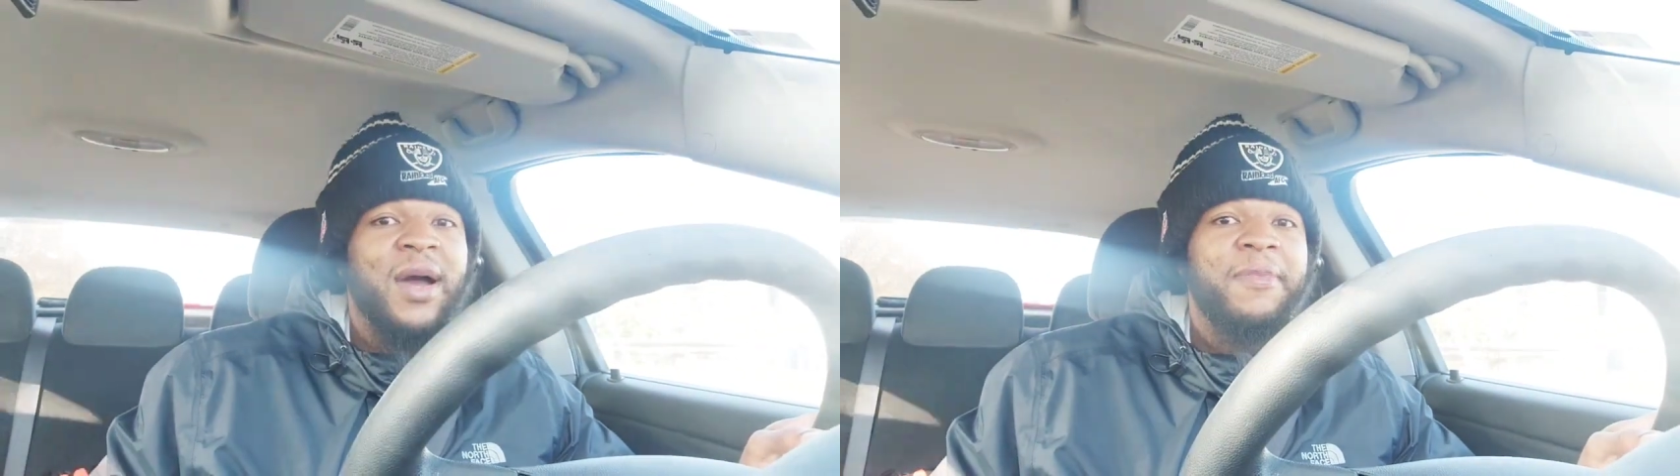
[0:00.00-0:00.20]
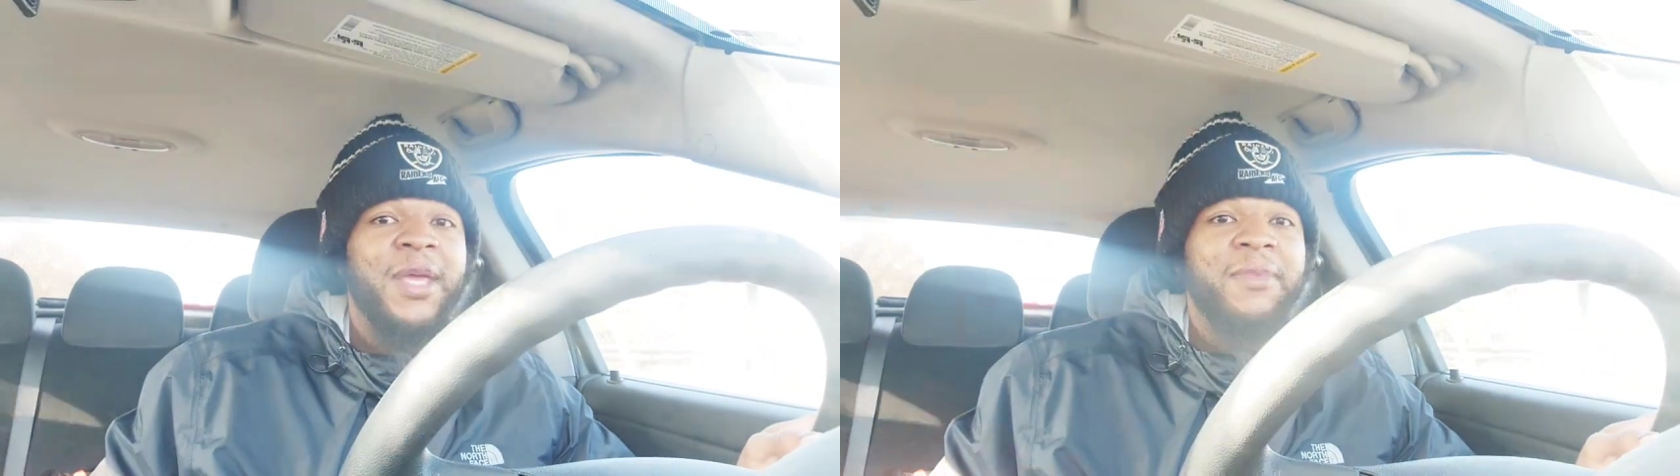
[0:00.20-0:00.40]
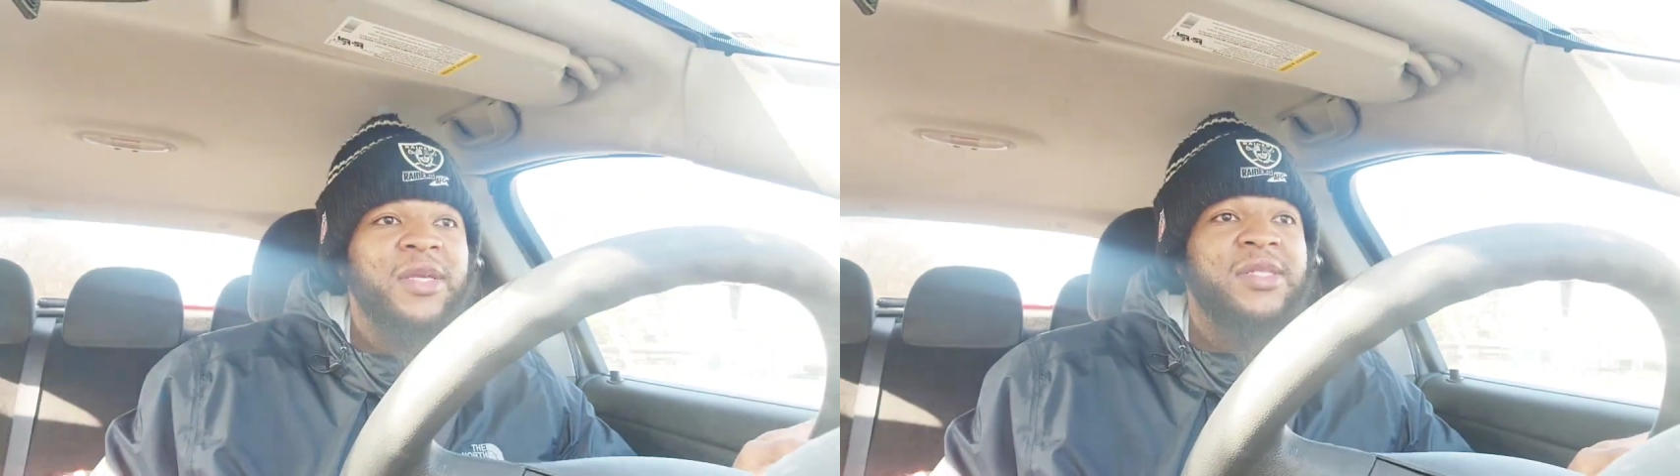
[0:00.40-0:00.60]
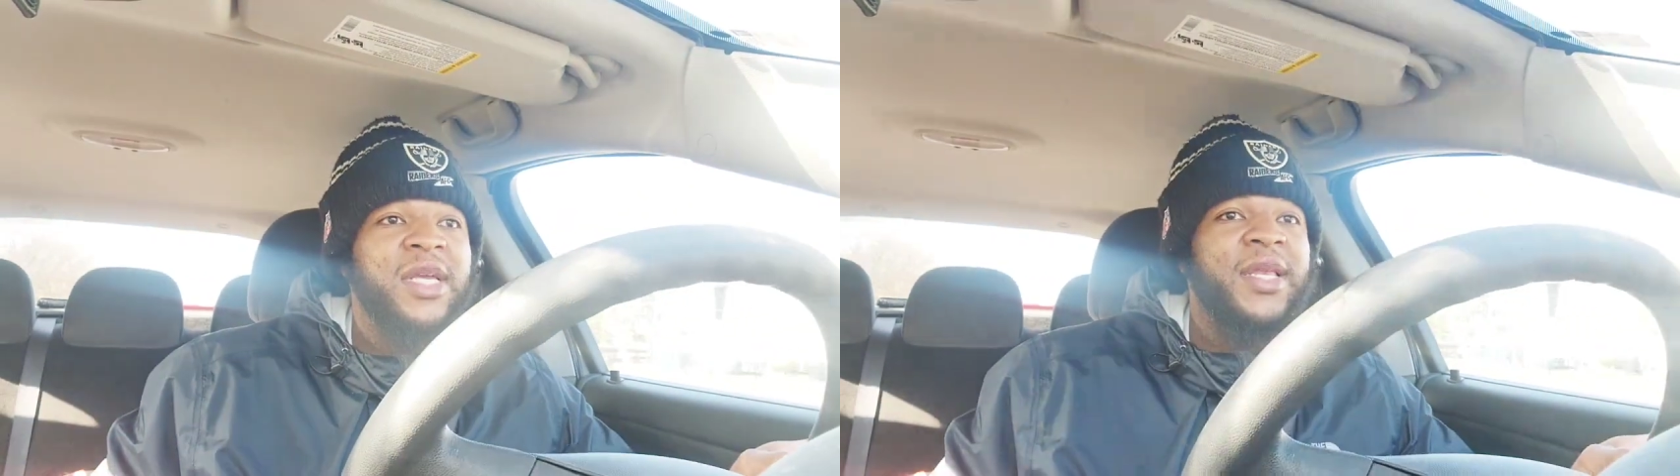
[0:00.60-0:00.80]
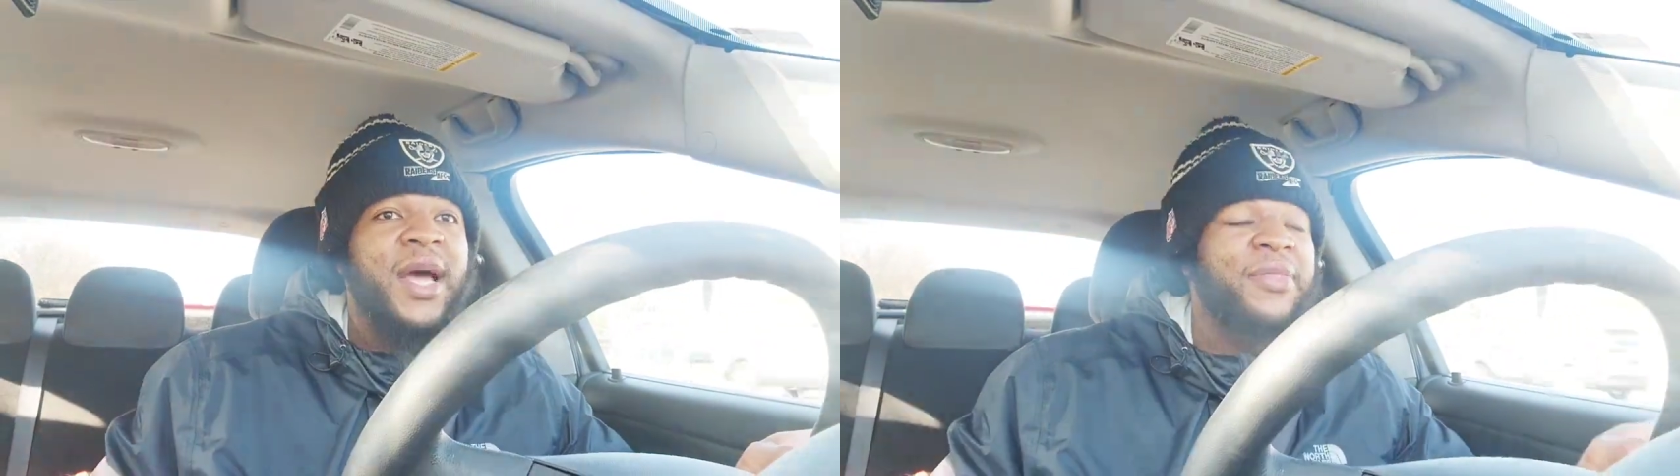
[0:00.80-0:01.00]
why
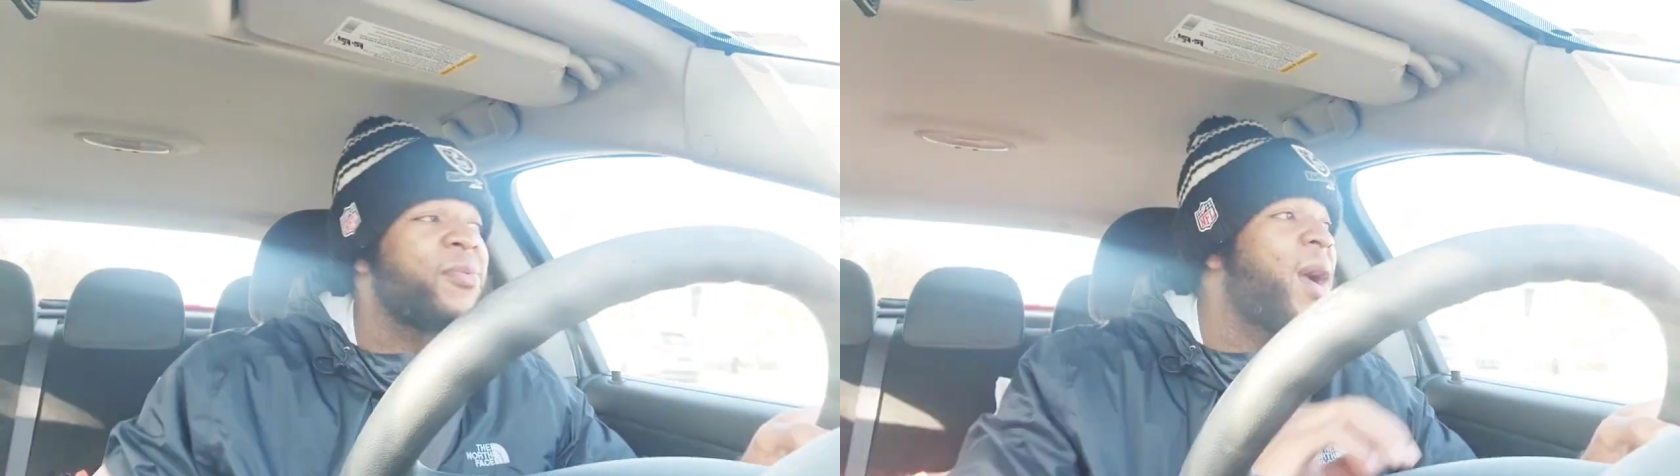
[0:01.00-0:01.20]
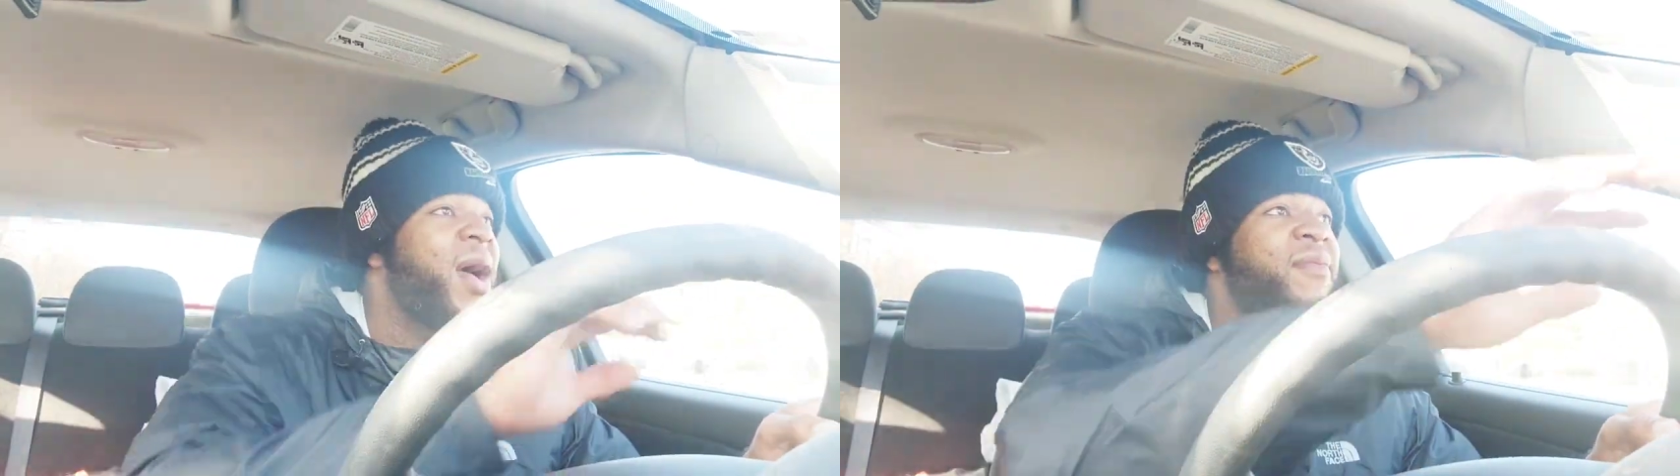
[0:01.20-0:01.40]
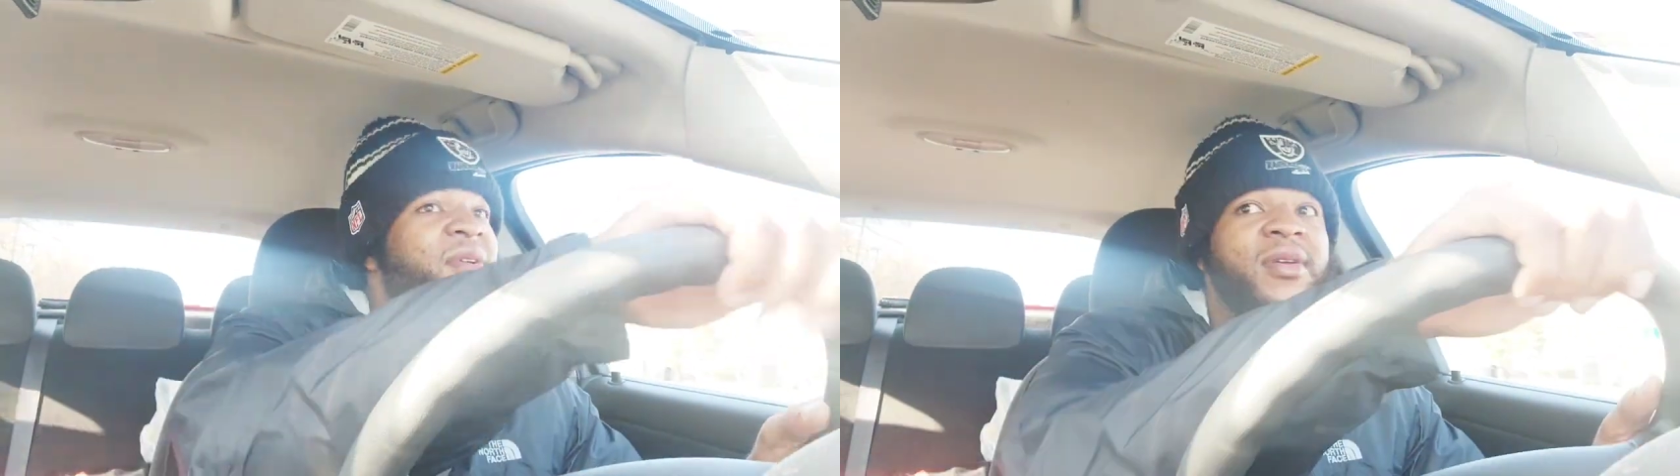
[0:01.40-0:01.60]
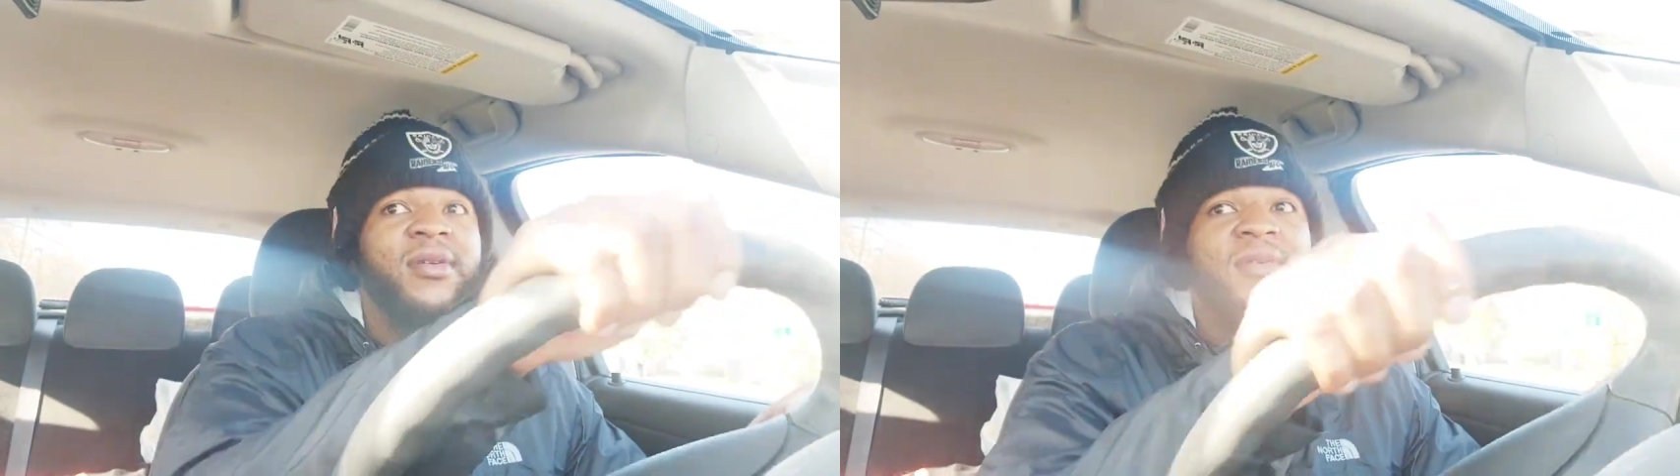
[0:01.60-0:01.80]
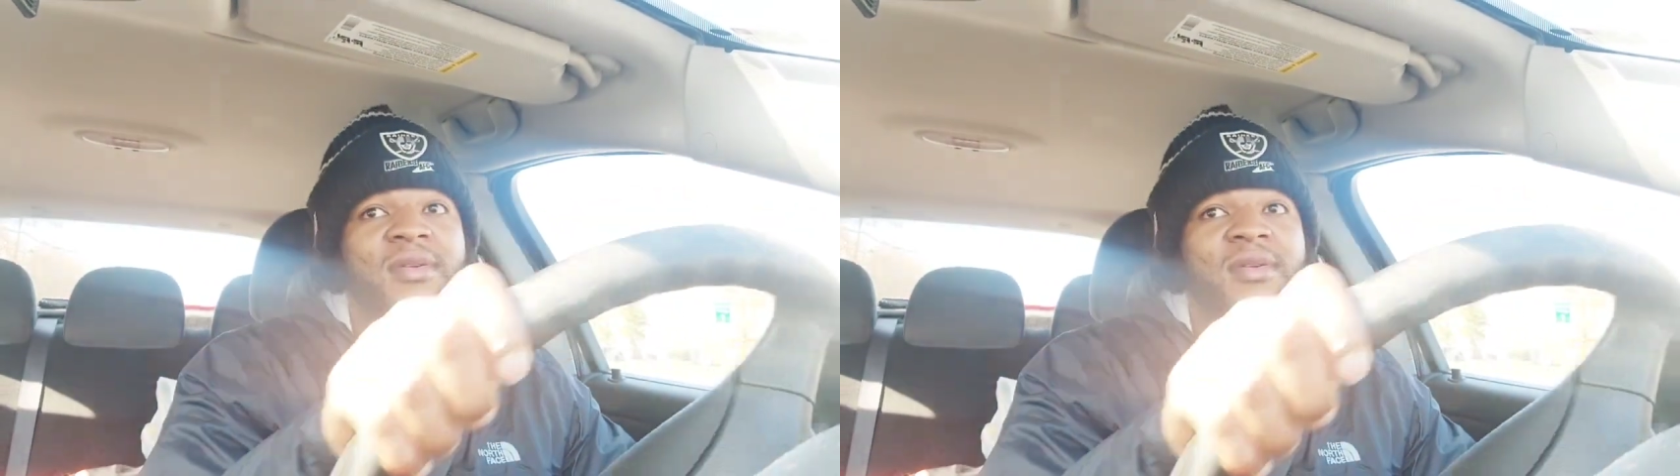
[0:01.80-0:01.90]
PBC not thriving,